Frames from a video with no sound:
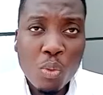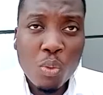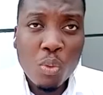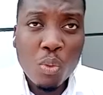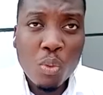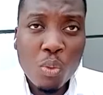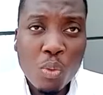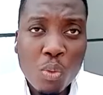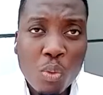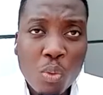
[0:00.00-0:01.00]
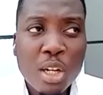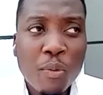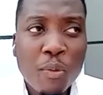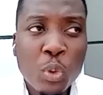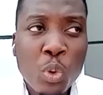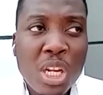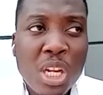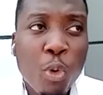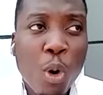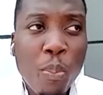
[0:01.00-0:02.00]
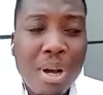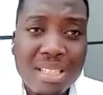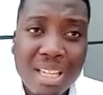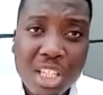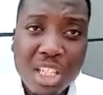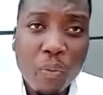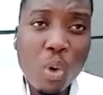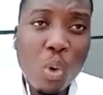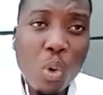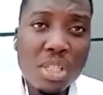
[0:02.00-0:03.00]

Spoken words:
and instead of doing a proper selection of a coach,